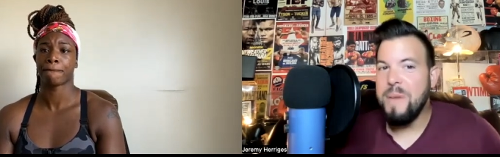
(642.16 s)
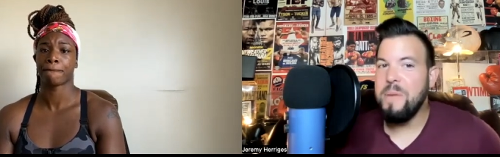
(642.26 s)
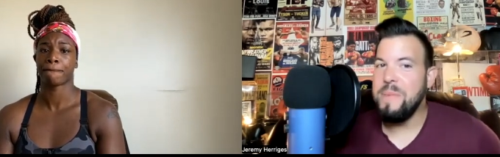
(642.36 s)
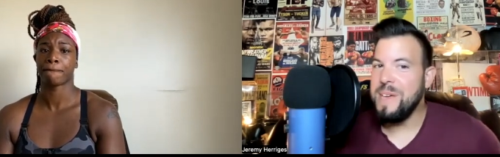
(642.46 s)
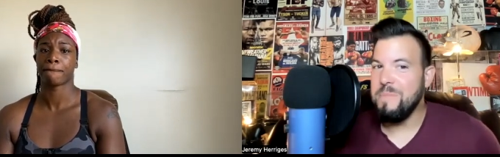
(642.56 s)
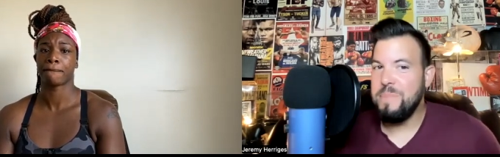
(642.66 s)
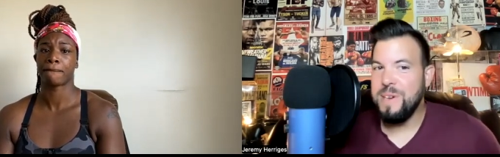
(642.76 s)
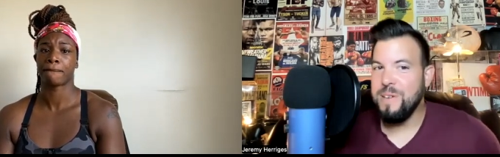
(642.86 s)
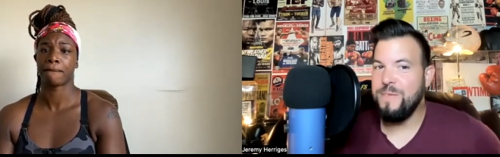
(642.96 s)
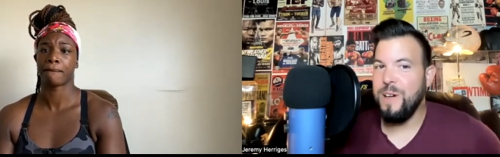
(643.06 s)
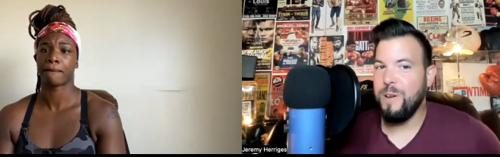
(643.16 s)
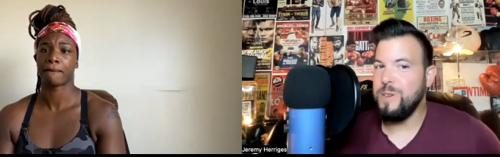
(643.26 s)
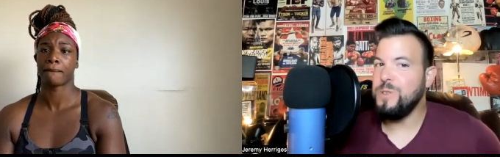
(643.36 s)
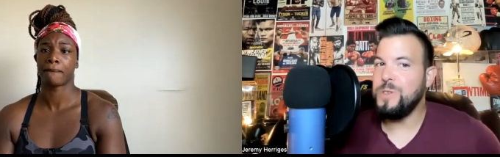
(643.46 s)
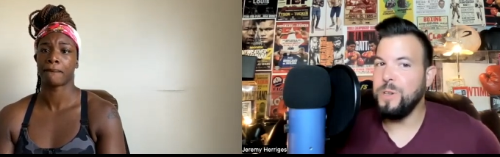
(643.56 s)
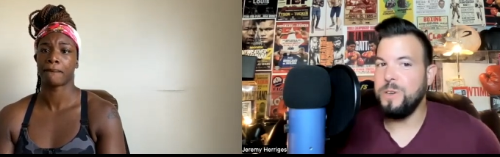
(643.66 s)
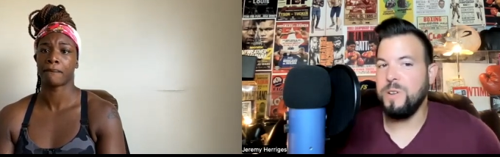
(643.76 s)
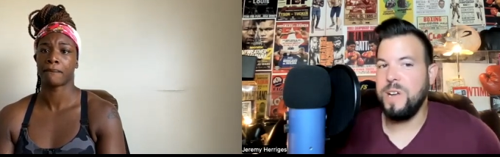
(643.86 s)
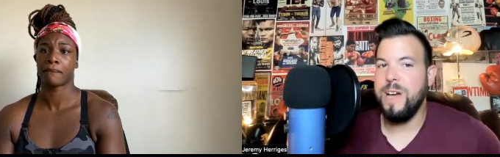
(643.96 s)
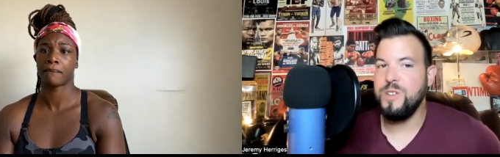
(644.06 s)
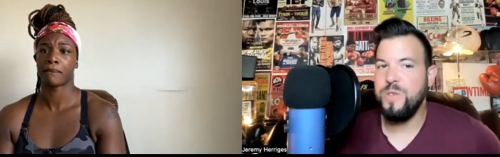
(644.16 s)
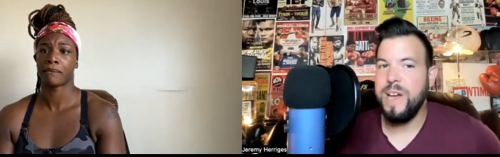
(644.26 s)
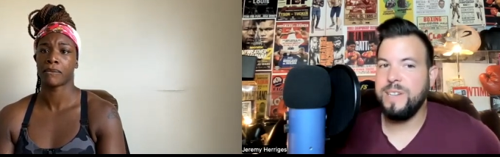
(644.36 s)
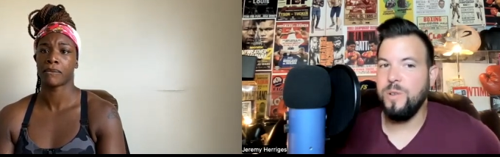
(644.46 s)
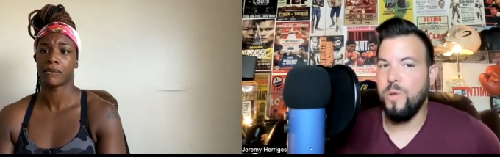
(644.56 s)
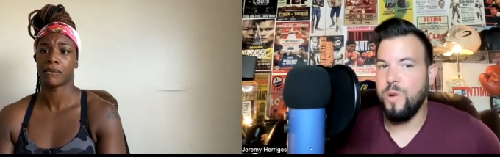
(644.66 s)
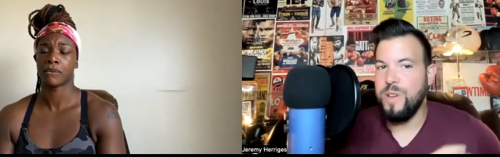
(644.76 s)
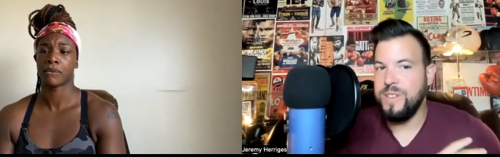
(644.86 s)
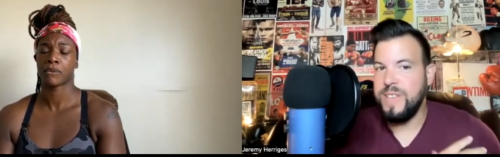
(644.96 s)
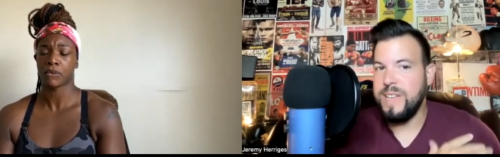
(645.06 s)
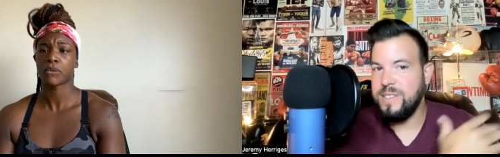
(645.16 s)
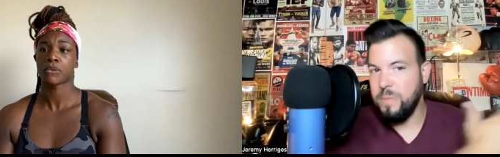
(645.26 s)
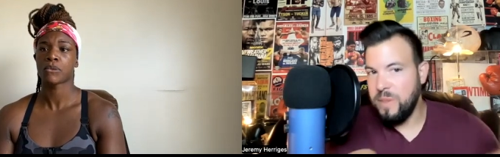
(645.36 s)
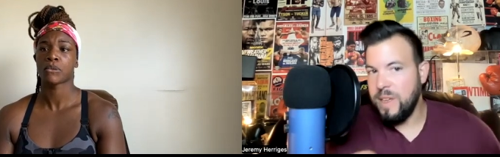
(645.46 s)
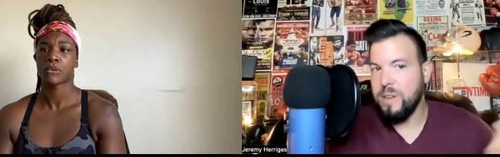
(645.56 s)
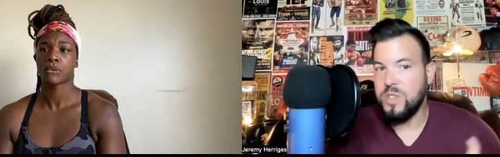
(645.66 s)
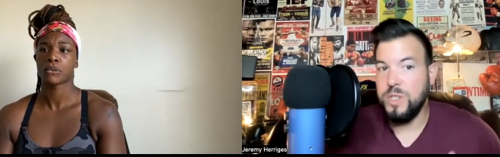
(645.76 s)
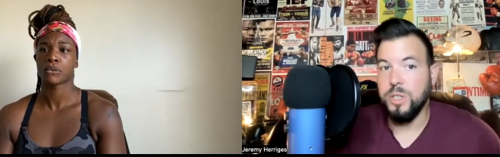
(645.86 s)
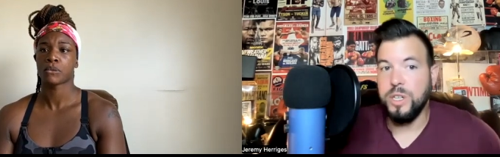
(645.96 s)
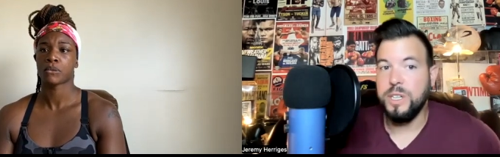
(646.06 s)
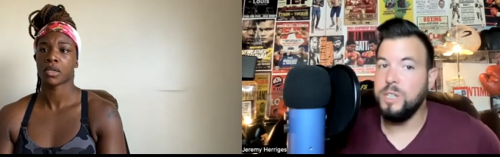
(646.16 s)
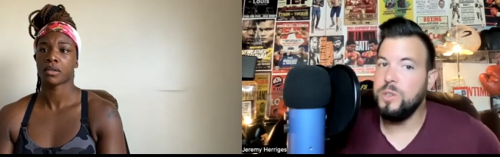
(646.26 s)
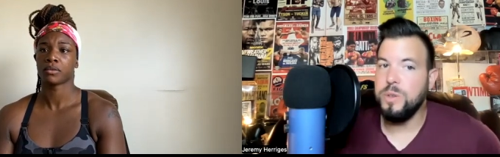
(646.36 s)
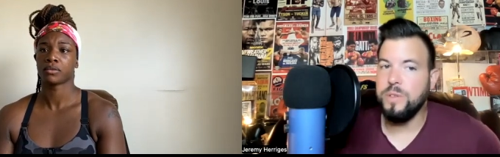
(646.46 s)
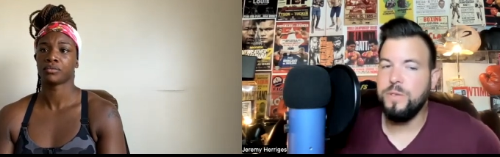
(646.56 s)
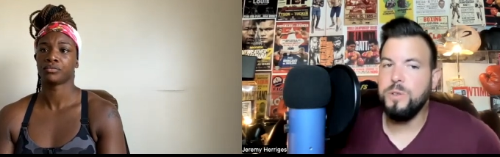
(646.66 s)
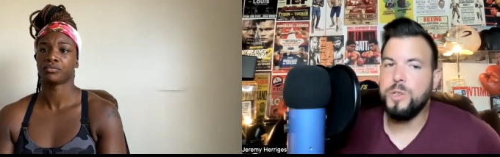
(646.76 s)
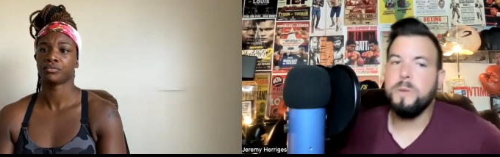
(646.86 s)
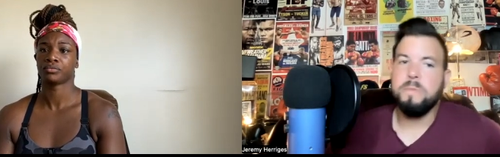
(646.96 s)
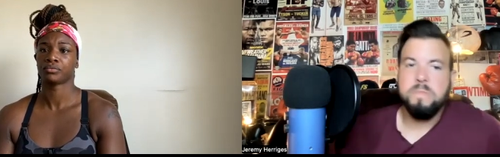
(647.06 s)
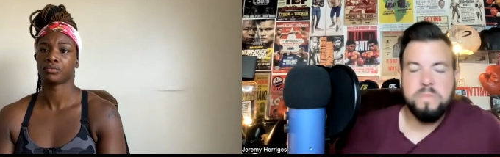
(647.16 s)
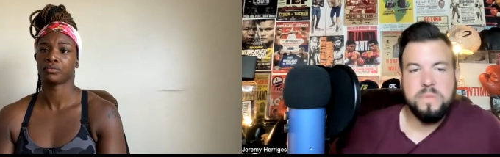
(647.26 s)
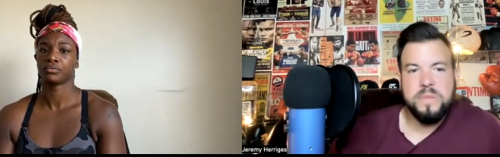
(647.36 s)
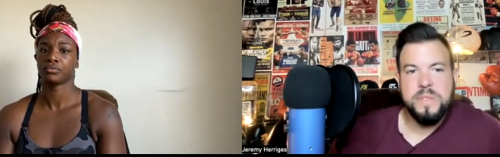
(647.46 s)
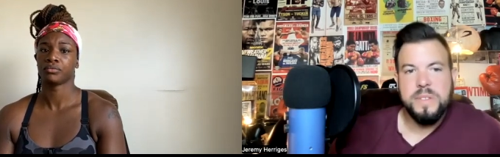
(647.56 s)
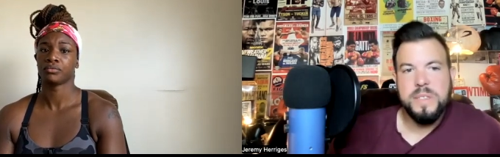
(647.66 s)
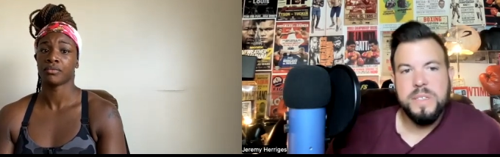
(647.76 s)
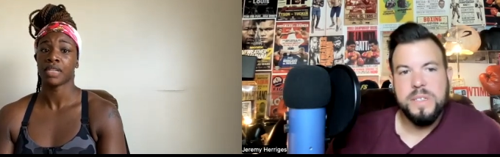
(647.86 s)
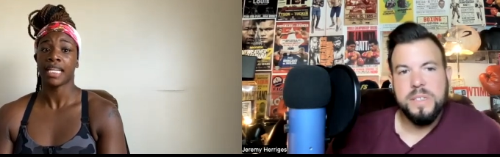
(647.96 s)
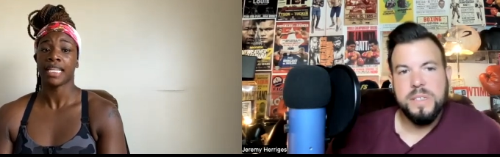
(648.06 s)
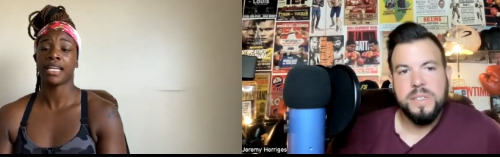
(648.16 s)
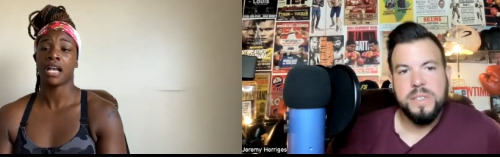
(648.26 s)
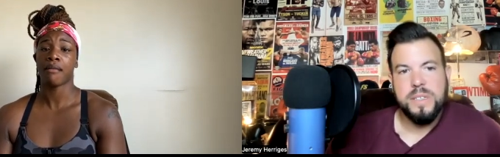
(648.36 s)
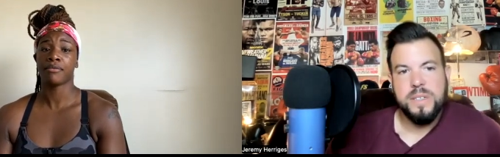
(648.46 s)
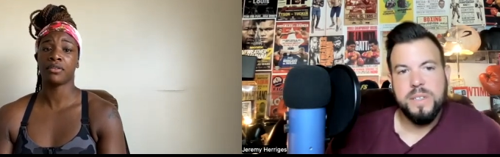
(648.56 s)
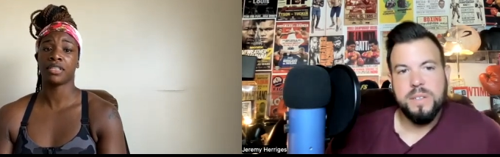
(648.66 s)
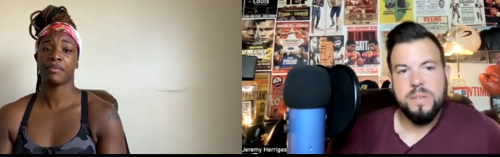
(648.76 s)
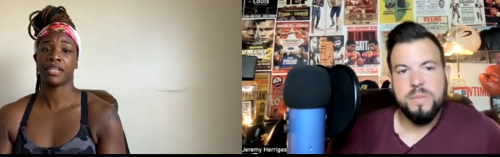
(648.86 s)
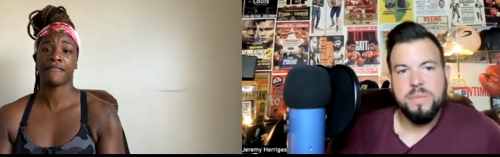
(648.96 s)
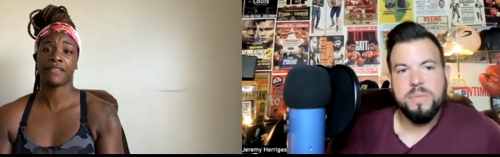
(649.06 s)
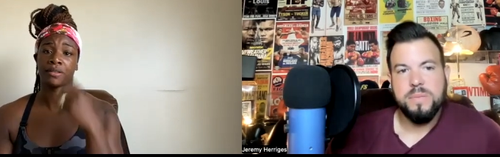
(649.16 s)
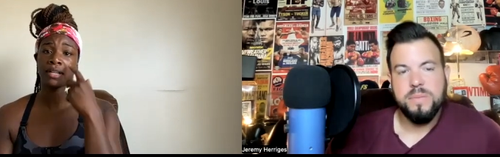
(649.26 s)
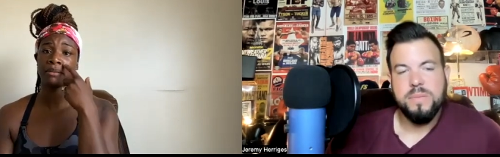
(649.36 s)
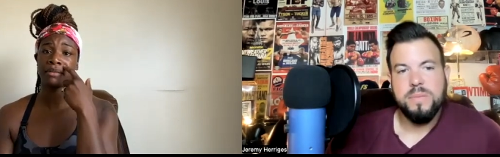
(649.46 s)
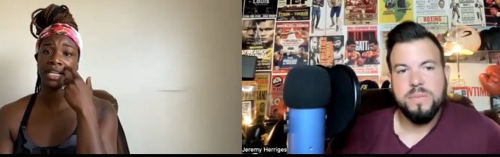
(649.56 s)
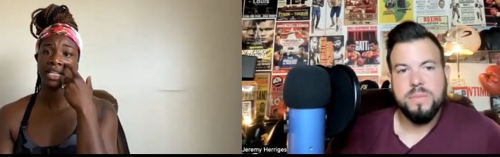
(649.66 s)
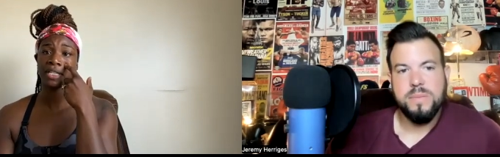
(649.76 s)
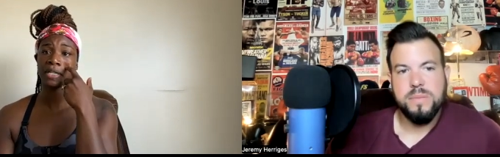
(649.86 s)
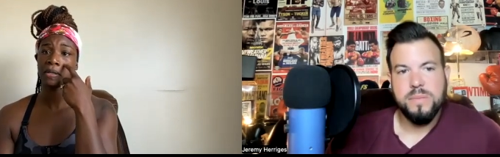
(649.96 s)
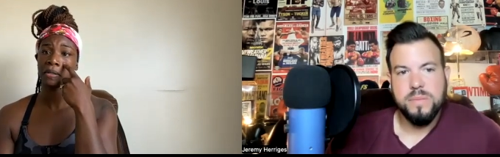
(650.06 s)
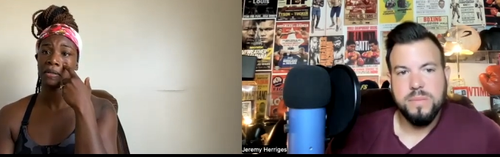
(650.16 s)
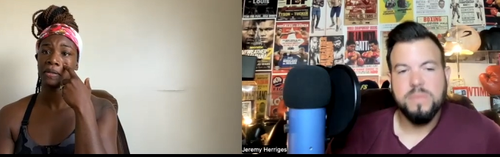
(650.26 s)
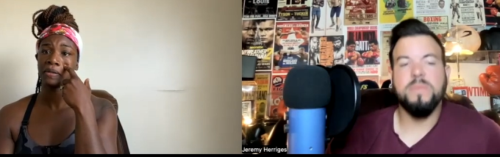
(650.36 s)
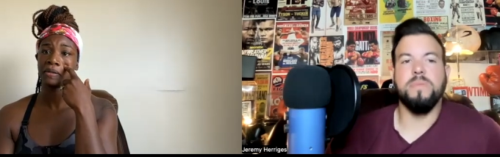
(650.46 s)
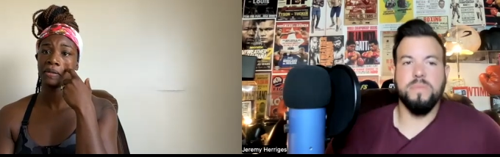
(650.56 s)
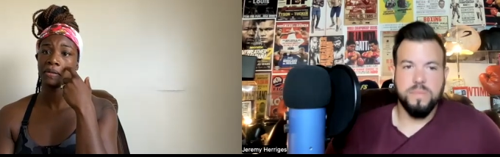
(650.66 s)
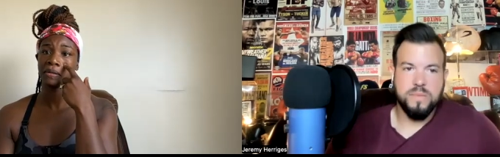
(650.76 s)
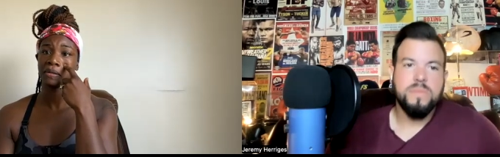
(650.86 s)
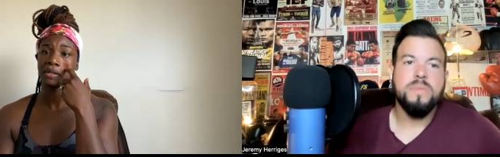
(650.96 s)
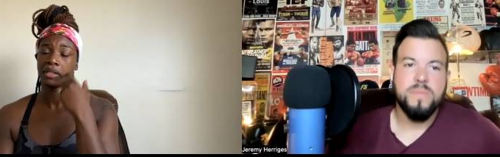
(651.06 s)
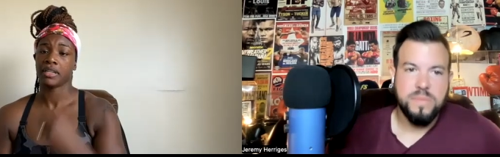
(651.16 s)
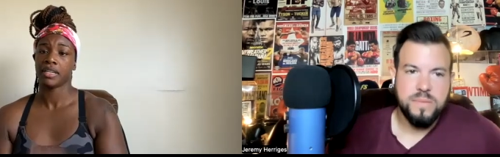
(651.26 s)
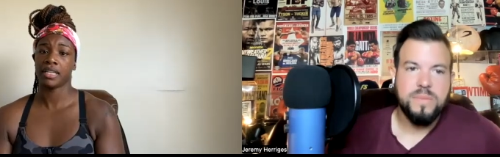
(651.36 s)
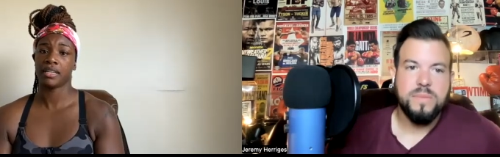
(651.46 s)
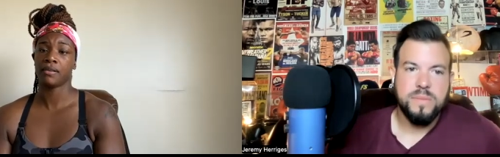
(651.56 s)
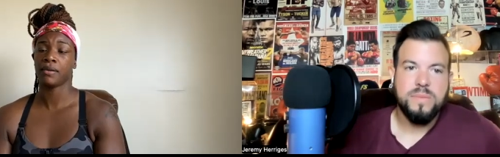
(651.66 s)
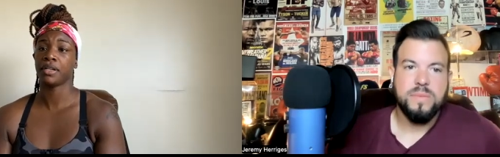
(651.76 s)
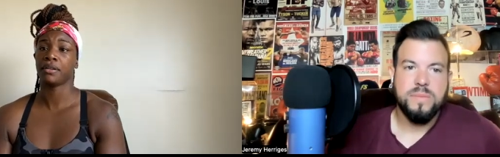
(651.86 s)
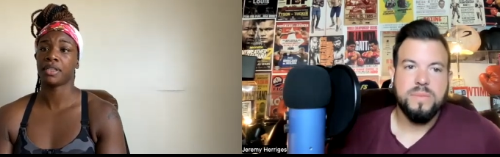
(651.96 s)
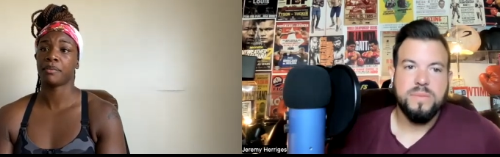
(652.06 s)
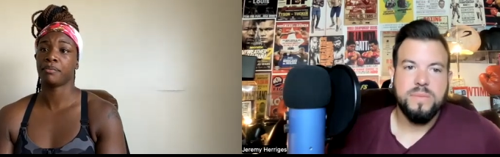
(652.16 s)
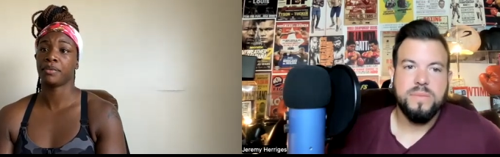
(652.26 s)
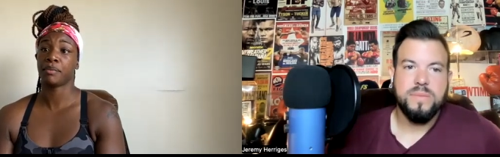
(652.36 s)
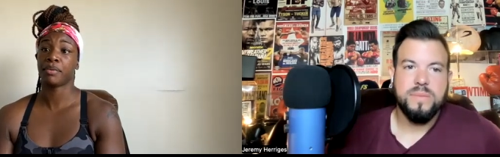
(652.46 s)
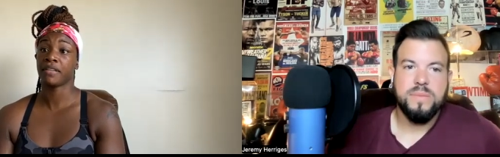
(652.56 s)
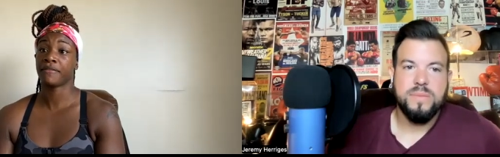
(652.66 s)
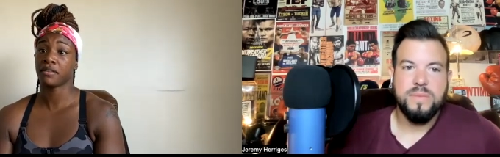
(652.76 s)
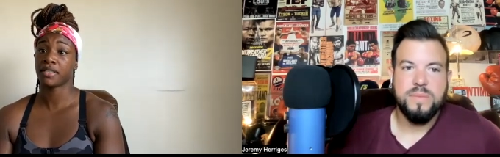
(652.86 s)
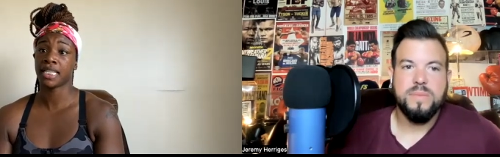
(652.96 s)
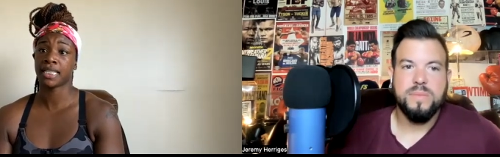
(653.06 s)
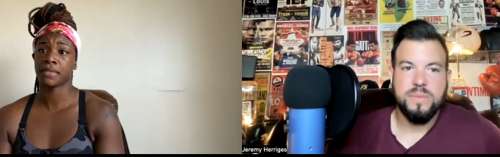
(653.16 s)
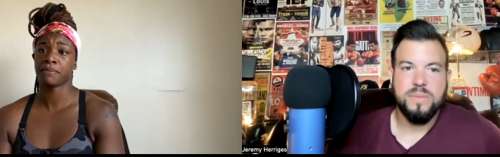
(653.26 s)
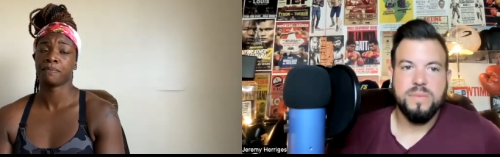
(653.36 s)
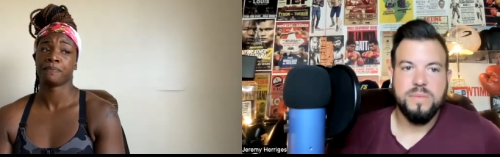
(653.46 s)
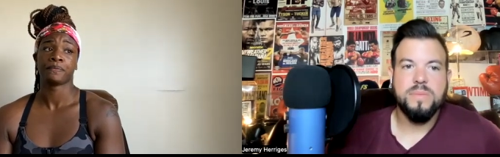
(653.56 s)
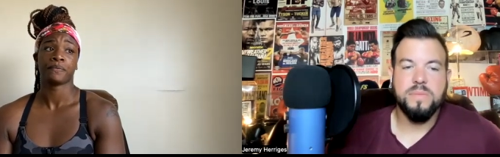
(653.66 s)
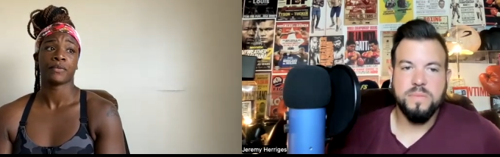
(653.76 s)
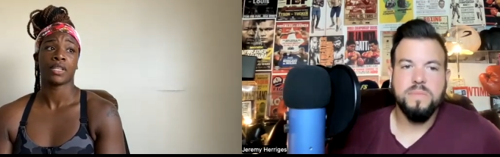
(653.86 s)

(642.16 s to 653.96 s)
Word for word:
Speaker 1: MMA and PFL. Are you still under contract, or is that something that you're still looking to do in the future?
Speaker 2: Yeah, I'm doing a PFL tournament next year. Mm-hmm. Oh, well, the the PFL season, mm-hmm.